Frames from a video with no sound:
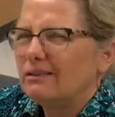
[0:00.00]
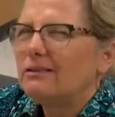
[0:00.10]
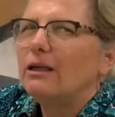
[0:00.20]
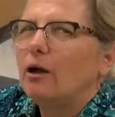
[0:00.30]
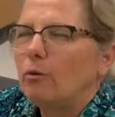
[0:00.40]

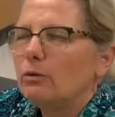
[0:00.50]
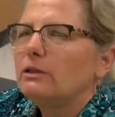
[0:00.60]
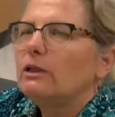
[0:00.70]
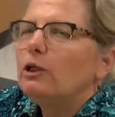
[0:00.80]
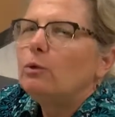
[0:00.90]
You know,
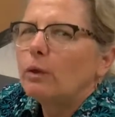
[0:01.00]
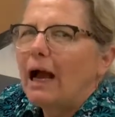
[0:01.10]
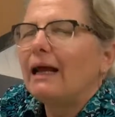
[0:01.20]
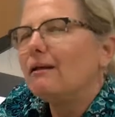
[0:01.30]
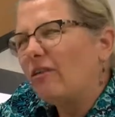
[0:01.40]
you
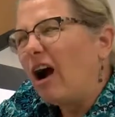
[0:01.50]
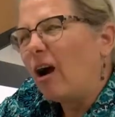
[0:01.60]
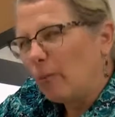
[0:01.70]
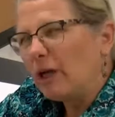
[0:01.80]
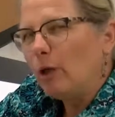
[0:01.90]
kind of
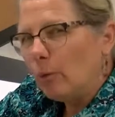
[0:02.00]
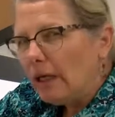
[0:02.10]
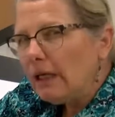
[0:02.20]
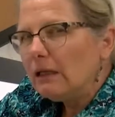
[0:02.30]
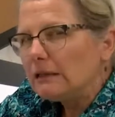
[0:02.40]
are what you
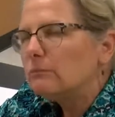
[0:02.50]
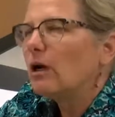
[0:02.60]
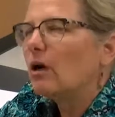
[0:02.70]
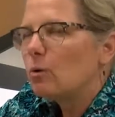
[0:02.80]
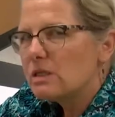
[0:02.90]
eat,
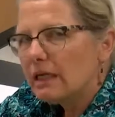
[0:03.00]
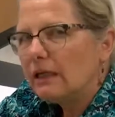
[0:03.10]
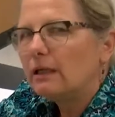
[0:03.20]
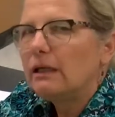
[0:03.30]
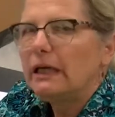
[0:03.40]
what goes
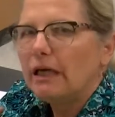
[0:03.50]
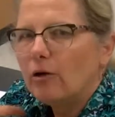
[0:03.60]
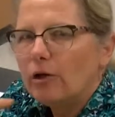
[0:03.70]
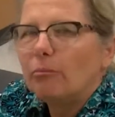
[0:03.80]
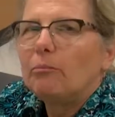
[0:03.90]
in. You know,
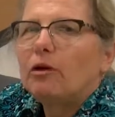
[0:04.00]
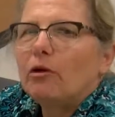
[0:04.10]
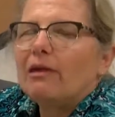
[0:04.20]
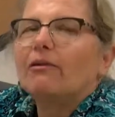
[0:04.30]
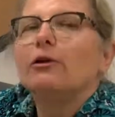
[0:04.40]
you're
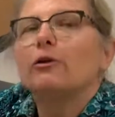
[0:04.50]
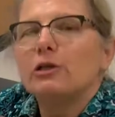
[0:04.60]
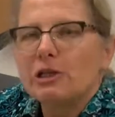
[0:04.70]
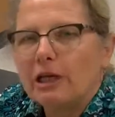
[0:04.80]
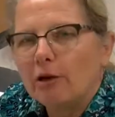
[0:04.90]
either
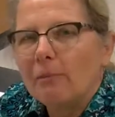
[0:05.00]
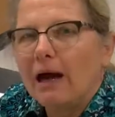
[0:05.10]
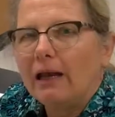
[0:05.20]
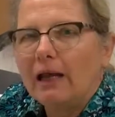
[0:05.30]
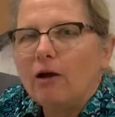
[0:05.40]
nourishing your
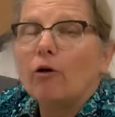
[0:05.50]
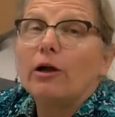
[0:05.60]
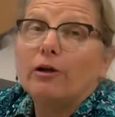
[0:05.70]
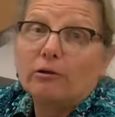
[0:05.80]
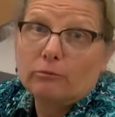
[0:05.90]
body or
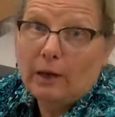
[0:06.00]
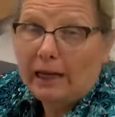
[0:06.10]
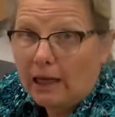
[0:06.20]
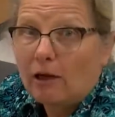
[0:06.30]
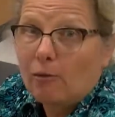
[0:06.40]
you're
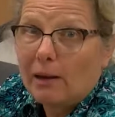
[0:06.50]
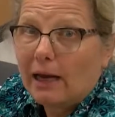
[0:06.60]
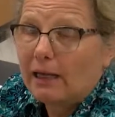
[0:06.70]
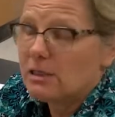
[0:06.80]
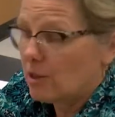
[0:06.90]
wrecking your
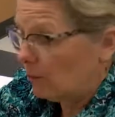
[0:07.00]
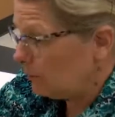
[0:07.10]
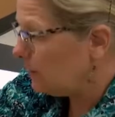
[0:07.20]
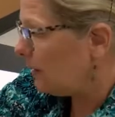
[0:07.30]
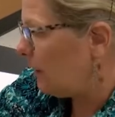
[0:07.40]
body. So,
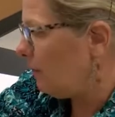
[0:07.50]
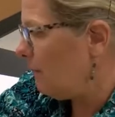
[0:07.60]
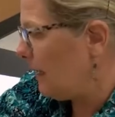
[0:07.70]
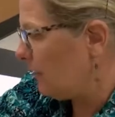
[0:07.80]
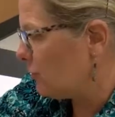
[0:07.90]
you know,
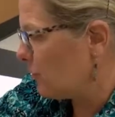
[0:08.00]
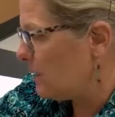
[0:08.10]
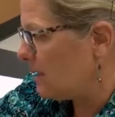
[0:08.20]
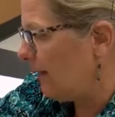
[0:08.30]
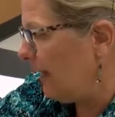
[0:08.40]
make your
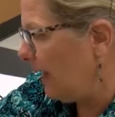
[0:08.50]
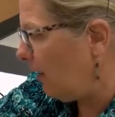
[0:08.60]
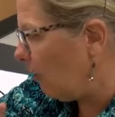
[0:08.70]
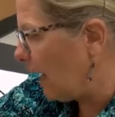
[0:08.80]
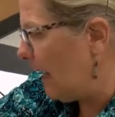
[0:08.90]
choice on that.
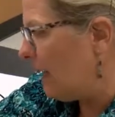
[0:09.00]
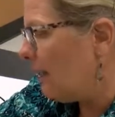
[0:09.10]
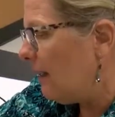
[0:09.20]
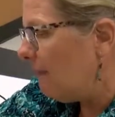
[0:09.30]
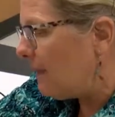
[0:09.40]
Okay,
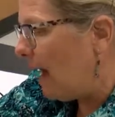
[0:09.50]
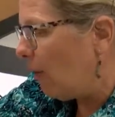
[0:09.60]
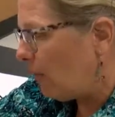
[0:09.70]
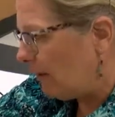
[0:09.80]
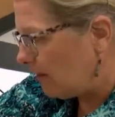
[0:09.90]
now
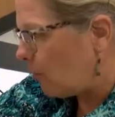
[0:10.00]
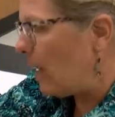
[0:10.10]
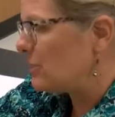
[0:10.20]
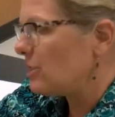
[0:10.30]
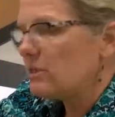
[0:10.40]
the
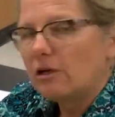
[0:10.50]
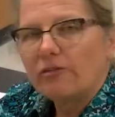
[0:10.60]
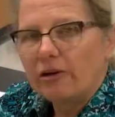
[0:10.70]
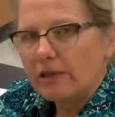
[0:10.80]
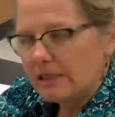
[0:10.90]
questions are
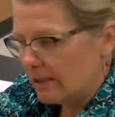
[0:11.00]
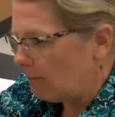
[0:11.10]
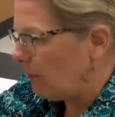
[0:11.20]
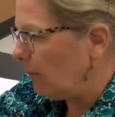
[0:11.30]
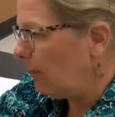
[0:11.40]
very
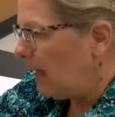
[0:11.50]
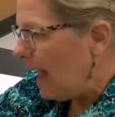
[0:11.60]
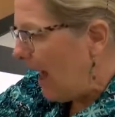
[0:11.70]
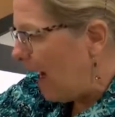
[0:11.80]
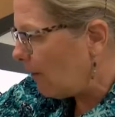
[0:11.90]
simple.
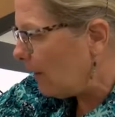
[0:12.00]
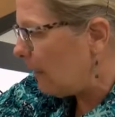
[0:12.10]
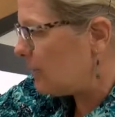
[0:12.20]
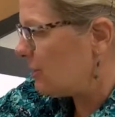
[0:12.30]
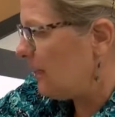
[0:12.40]
How did
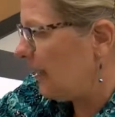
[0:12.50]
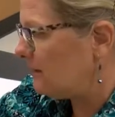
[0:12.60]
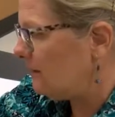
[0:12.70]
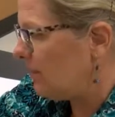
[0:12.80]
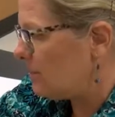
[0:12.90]
each of the
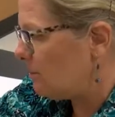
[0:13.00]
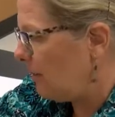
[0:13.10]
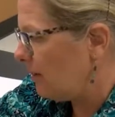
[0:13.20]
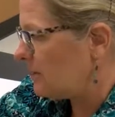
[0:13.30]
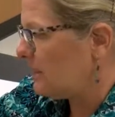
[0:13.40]
activities in
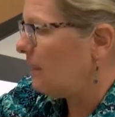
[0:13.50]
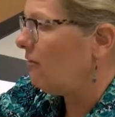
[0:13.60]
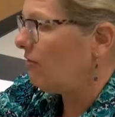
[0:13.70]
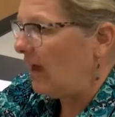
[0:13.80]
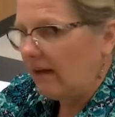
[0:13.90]
Part C
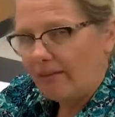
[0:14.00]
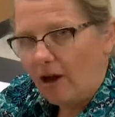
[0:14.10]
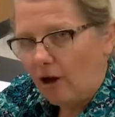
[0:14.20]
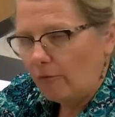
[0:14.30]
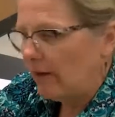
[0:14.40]
affect the
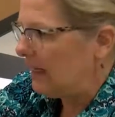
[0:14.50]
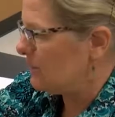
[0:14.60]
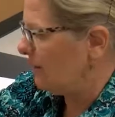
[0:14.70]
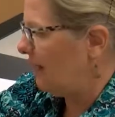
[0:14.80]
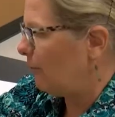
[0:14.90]
heart rate?
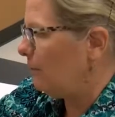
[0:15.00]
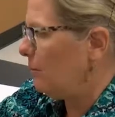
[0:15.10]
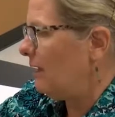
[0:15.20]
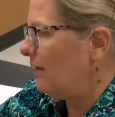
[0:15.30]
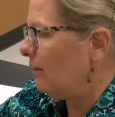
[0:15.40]
So that would be